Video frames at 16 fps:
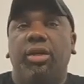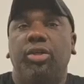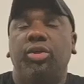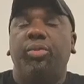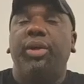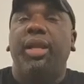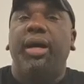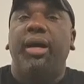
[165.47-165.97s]

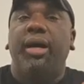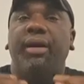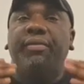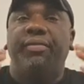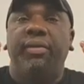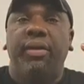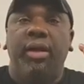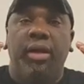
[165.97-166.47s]
you will
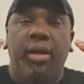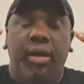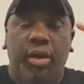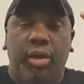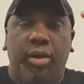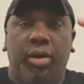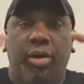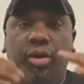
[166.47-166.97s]

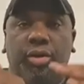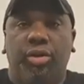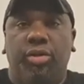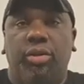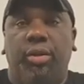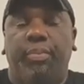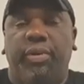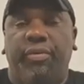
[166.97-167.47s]
have on the
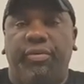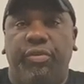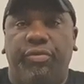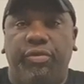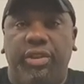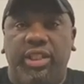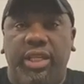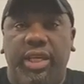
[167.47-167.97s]
top of the
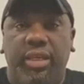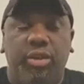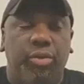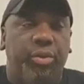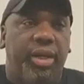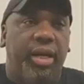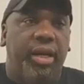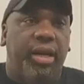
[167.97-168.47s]
food chain, you
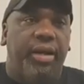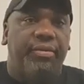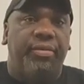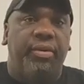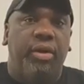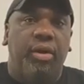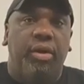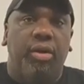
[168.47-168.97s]
will
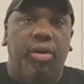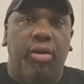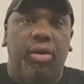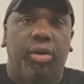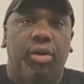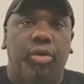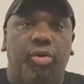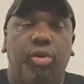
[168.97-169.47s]
have
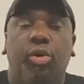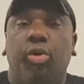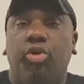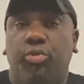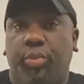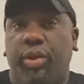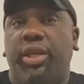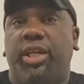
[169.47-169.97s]
the
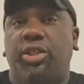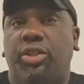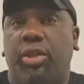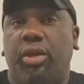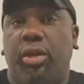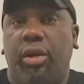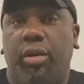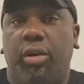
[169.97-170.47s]
close
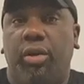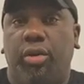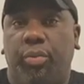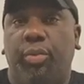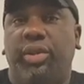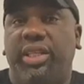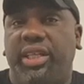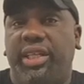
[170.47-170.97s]
protection, the
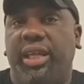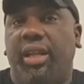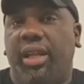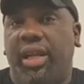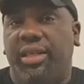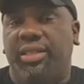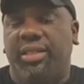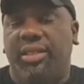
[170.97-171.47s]
bodyguard
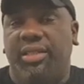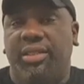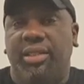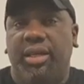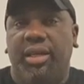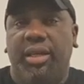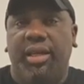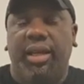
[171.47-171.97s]
license.
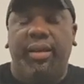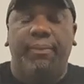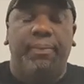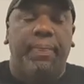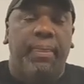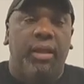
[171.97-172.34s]
Yeah.